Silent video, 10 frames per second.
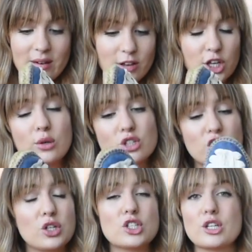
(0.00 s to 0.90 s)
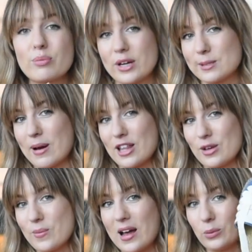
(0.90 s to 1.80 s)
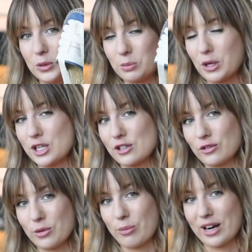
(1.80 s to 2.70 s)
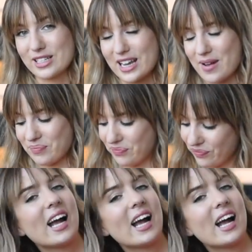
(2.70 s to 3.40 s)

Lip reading: Hugely, hugely impressed by them and would purchase from the brand again.